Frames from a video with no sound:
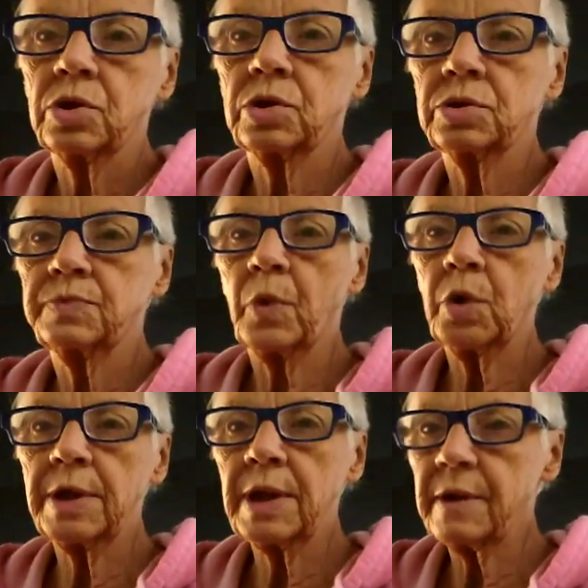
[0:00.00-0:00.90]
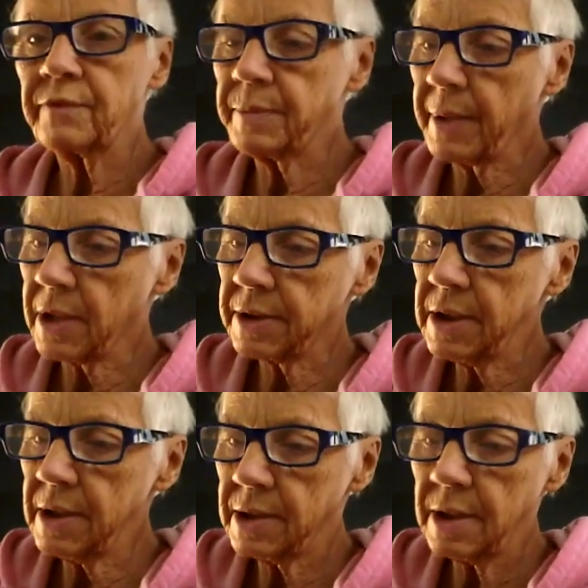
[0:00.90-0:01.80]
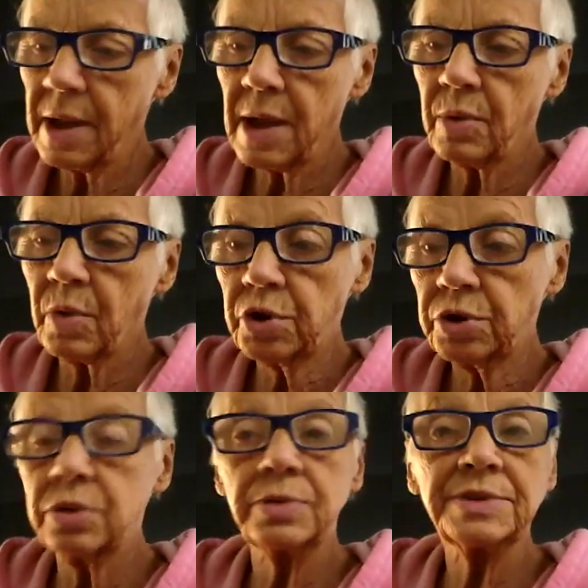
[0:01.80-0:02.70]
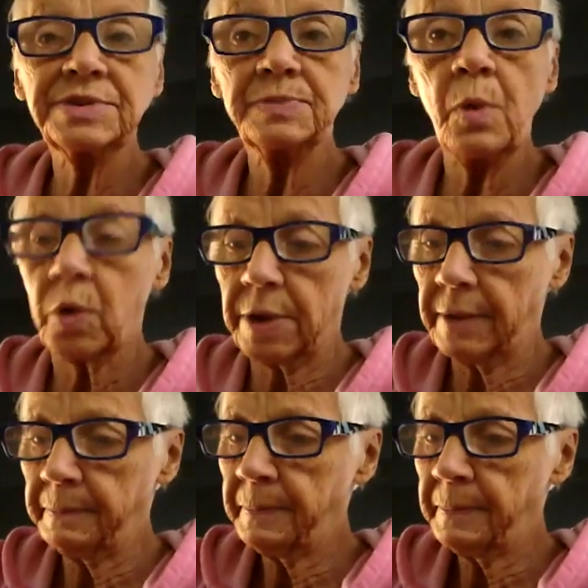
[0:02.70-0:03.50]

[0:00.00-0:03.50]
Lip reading: Good morning, everybody. How are you this morning?